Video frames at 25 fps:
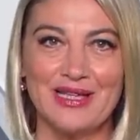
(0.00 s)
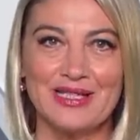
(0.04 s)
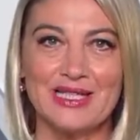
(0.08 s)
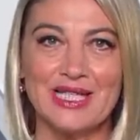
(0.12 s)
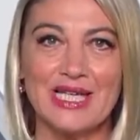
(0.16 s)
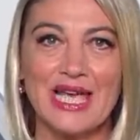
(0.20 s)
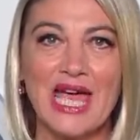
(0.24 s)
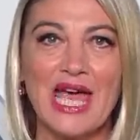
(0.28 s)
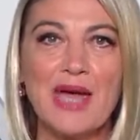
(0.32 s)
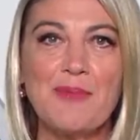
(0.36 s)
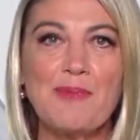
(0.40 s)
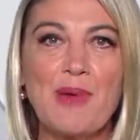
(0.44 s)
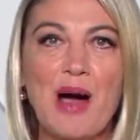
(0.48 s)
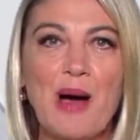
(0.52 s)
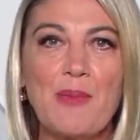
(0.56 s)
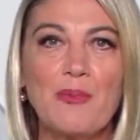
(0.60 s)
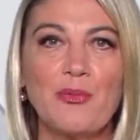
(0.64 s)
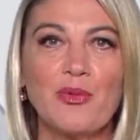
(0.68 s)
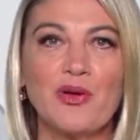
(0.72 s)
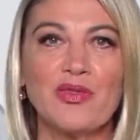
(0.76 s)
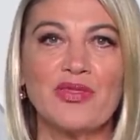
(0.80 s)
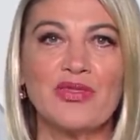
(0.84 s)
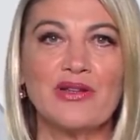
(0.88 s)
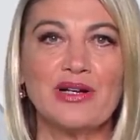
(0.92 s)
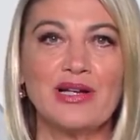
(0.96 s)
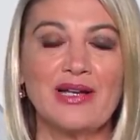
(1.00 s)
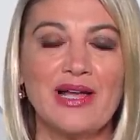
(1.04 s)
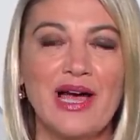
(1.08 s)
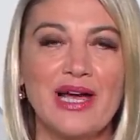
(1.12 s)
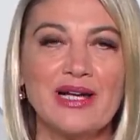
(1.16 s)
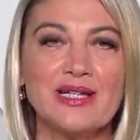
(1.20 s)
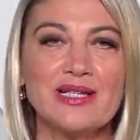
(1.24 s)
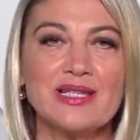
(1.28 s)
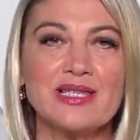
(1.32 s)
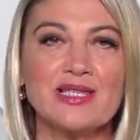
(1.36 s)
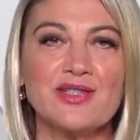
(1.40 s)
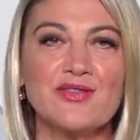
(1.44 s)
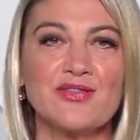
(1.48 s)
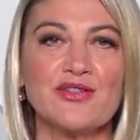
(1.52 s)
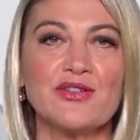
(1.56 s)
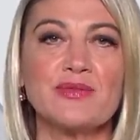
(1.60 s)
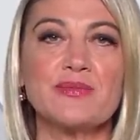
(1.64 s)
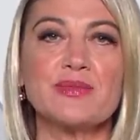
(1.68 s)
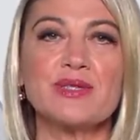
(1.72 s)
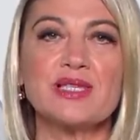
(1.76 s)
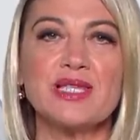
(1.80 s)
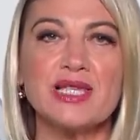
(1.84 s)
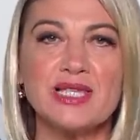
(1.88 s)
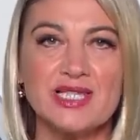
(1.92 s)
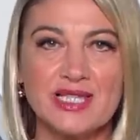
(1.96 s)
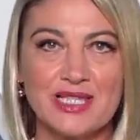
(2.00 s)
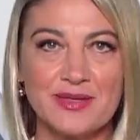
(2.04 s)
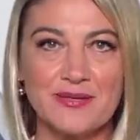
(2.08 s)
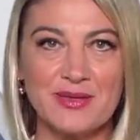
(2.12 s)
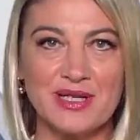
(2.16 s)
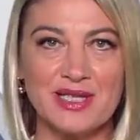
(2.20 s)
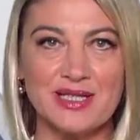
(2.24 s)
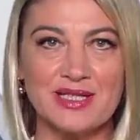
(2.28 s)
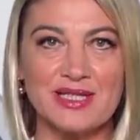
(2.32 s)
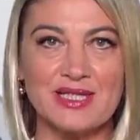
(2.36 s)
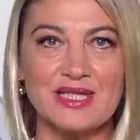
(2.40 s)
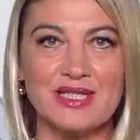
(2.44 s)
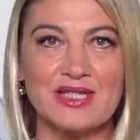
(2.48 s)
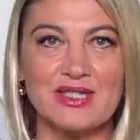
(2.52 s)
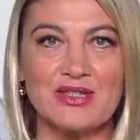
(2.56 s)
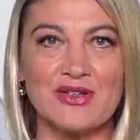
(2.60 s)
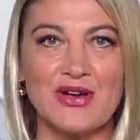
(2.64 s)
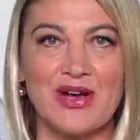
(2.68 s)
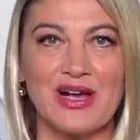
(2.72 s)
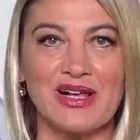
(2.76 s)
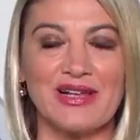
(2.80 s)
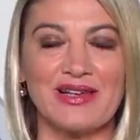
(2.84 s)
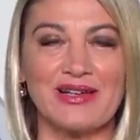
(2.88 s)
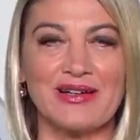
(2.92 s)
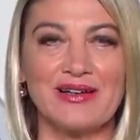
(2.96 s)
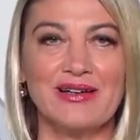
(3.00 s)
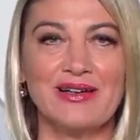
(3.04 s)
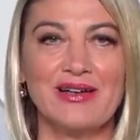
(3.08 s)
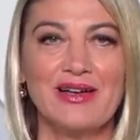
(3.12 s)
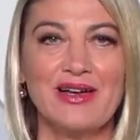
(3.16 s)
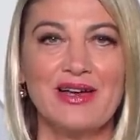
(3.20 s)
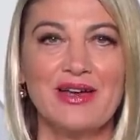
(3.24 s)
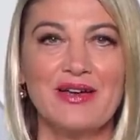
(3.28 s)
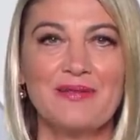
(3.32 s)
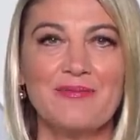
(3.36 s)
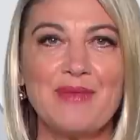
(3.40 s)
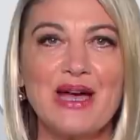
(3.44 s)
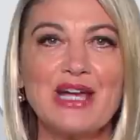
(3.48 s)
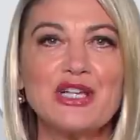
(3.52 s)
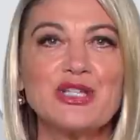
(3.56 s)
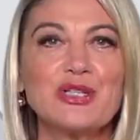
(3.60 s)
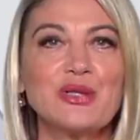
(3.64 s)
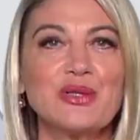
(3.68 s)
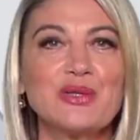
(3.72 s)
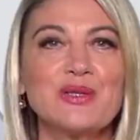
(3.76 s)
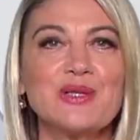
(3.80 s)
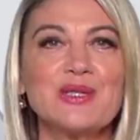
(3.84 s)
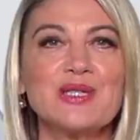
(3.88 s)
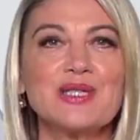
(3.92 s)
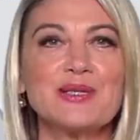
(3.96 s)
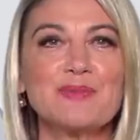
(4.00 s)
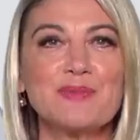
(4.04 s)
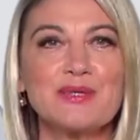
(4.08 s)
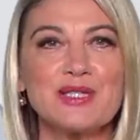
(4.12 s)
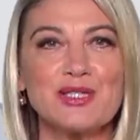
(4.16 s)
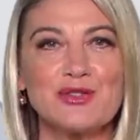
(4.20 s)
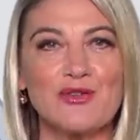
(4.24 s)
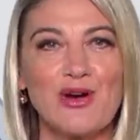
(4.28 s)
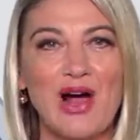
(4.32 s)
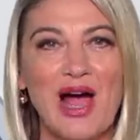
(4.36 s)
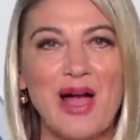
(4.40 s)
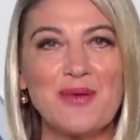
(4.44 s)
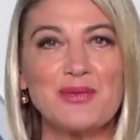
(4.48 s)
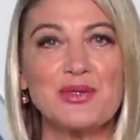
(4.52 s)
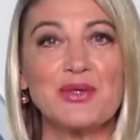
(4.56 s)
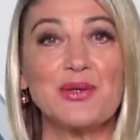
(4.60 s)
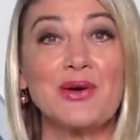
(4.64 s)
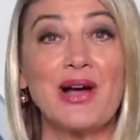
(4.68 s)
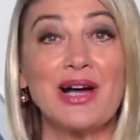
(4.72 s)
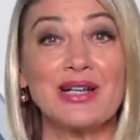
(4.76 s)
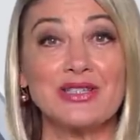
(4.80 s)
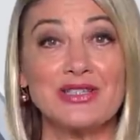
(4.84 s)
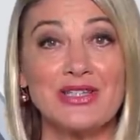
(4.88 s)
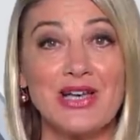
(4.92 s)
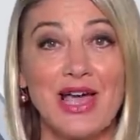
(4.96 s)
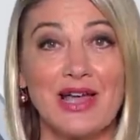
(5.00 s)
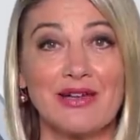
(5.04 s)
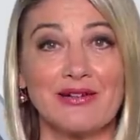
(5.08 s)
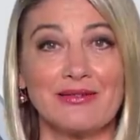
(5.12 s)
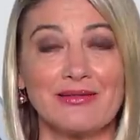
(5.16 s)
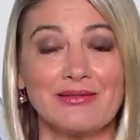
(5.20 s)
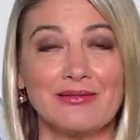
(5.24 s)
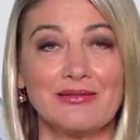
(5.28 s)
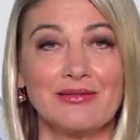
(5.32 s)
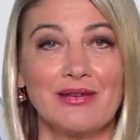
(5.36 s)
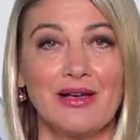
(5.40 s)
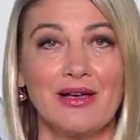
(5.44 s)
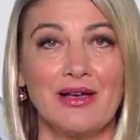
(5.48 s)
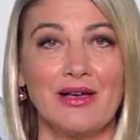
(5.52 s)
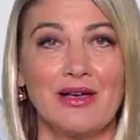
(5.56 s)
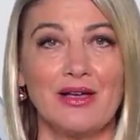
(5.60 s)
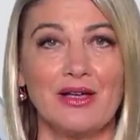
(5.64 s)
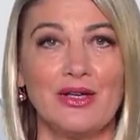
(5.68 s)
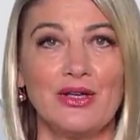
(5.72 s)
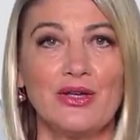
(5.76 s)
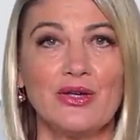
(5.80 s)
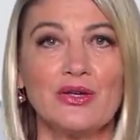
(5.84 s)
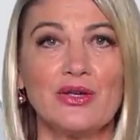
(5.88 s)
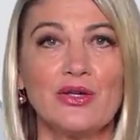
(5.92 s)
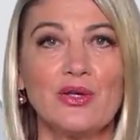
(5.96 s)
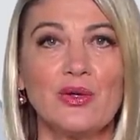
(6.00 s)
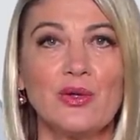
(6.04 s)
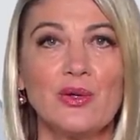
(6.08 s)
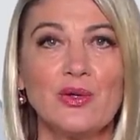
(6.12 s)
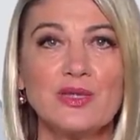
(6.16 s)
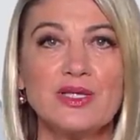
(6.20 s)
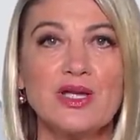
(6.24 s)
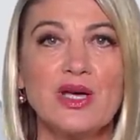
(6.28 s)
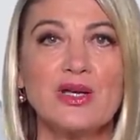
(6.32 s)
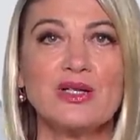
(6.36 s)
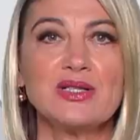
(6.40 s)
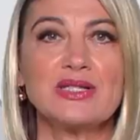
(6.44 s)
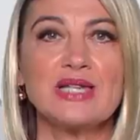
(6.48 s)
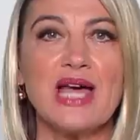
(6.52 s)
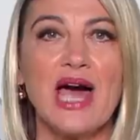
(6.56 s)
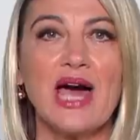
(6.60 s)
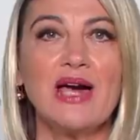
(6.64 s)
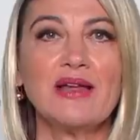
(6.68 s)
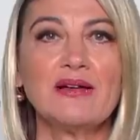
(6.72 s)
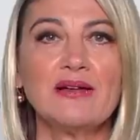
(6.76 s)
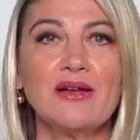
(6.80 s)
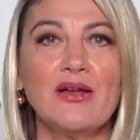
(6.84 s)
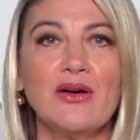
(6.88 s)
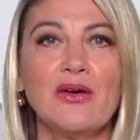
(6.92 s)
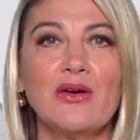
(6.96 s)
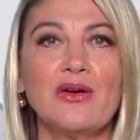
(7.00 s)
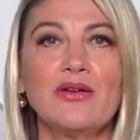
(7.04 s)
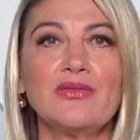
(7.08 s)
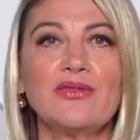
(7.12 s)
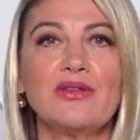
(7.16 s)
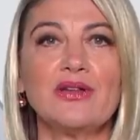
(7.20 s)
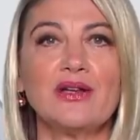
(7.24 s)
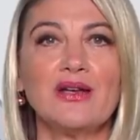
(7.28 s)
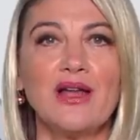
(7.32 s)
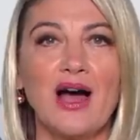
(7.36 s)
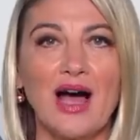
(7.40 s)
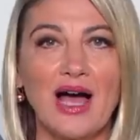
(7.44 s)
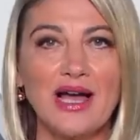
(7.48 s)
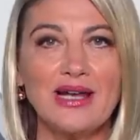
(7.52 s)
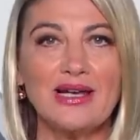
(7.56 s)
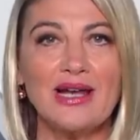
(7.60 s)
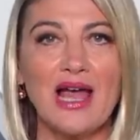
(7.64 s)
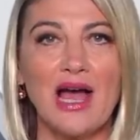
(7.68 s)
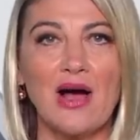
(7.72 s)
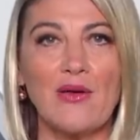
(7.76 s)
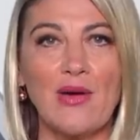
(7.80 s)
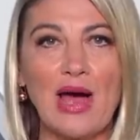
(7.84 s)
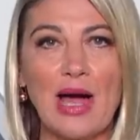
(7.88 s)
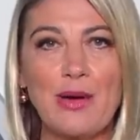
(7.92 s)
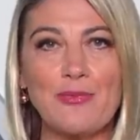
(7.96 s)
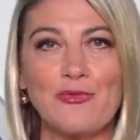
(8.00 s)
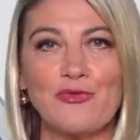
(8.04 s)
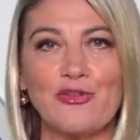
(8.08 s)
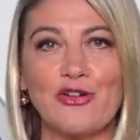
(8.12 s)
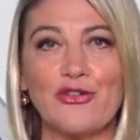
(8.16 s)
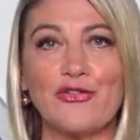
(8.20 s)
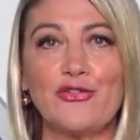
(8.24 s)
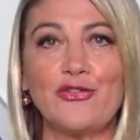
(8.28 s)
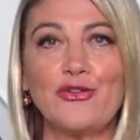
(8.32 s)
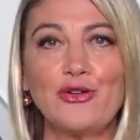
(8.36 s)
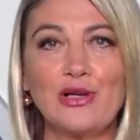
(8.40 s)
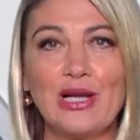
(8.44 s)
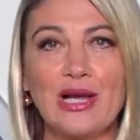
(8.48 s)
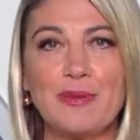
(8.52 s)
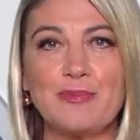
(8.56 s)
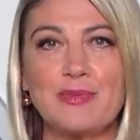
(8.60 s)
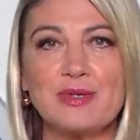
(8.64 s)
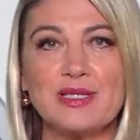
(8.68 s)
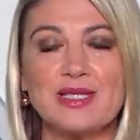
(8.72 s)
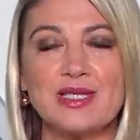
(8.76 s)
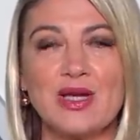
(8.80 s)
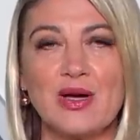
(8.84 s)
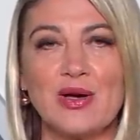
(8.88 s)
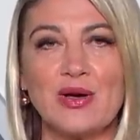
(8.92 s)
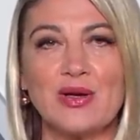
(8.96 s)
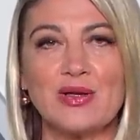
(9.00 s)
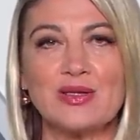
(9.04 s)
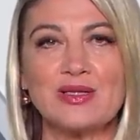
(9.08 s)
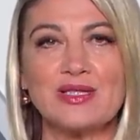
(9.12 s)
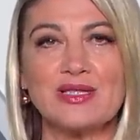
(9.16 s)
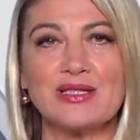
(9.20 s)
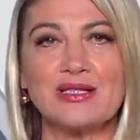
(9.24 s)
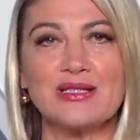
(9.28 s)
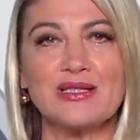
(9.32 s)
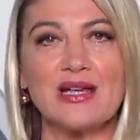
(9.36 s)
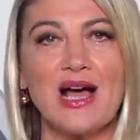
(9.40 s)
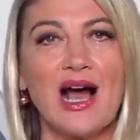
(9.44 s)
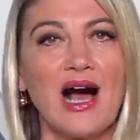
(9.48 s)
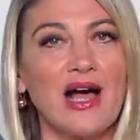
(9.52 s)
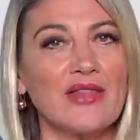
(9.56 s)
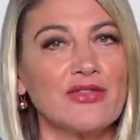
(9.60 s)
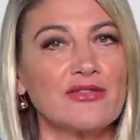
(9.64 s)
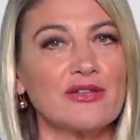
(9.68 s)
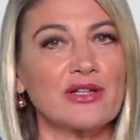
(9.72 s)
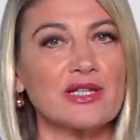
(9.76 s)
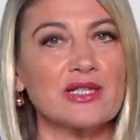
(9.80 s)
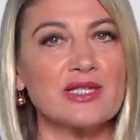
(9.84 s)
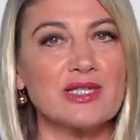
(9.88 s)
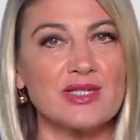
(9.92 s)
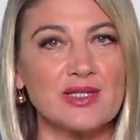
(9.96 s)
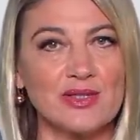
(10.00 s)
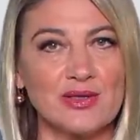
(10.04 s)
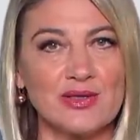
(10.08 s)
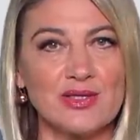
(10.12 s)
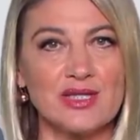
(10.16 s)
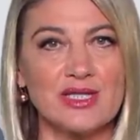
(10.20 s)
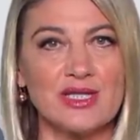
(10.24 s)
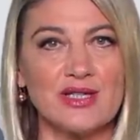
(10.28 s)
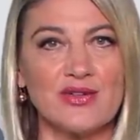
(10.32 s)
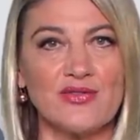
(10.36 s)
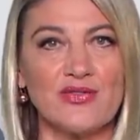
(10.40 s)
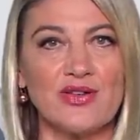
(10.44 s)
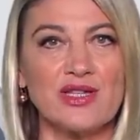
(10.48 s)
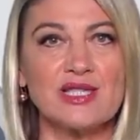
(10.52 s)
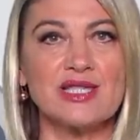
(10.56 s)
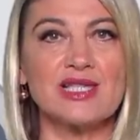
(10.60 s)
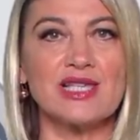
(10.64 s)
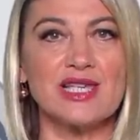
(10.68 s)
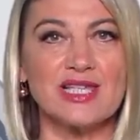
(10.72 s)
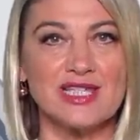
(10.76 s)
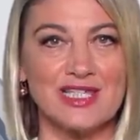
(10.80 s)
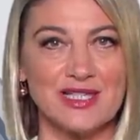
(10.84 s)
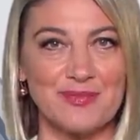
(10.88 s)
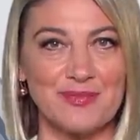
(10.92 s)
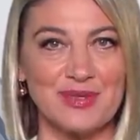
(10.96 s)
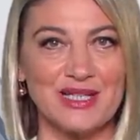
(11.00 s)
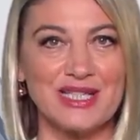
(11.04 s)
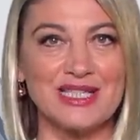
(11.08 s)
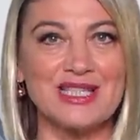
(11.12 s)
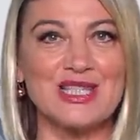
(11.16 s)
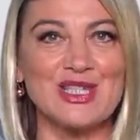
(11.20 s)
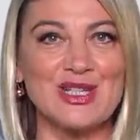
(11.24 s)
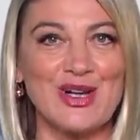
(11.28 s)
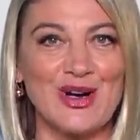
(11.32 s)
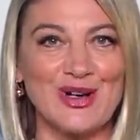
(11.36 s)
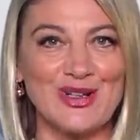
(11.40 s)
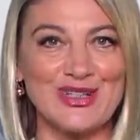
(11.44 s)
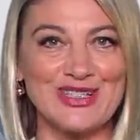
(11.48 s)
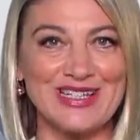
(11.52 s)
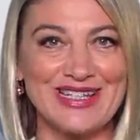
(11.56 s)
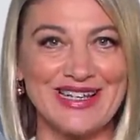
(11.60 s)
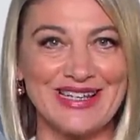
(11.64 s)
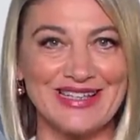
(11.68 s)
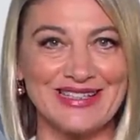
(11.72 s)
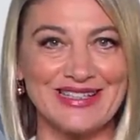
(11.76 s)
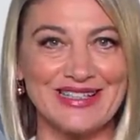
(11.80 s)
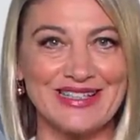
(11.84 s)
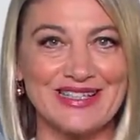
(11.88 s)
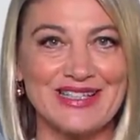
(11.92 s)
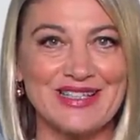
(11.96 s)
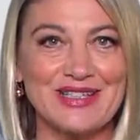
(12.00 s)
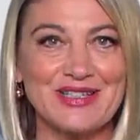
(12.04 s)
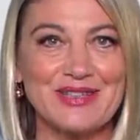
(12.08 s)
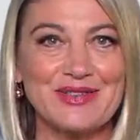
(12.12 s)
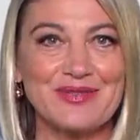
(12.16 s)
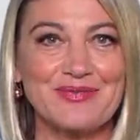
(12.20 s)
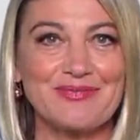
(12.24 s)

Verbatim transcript: To keep up with the latest from 60 Minutes Australia, make sure you subscribe to our channel. You can also download the 9Now app for full episodes and other exclusive 60 Minutes content.